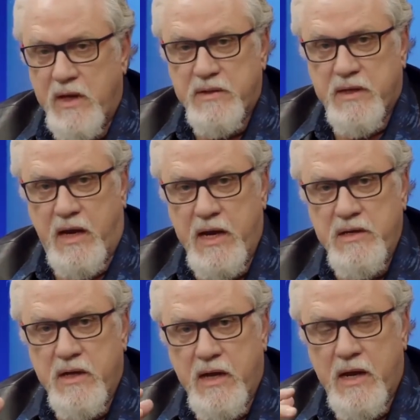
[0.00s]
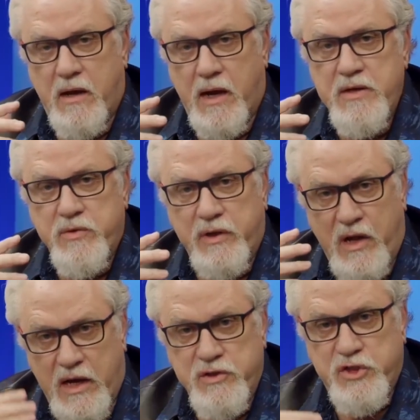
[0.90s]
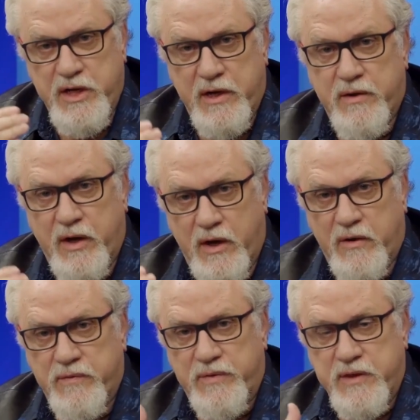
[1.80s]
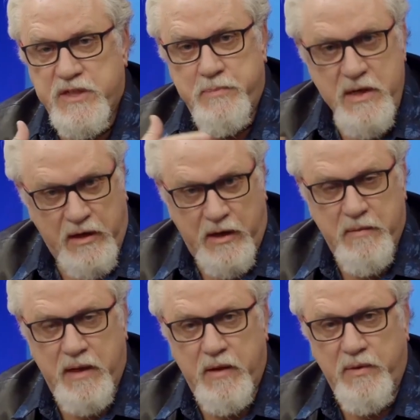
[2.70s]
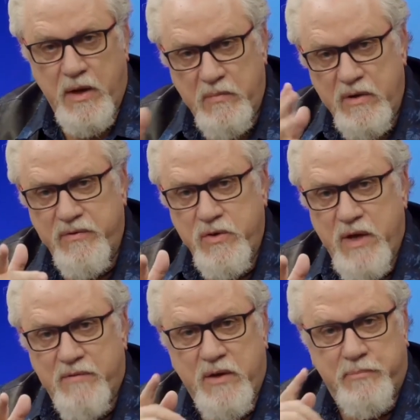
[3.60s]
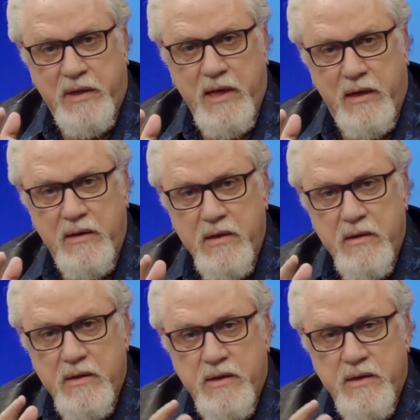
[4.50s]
is that I do the lion's share of the speaking, and a number of you have complained,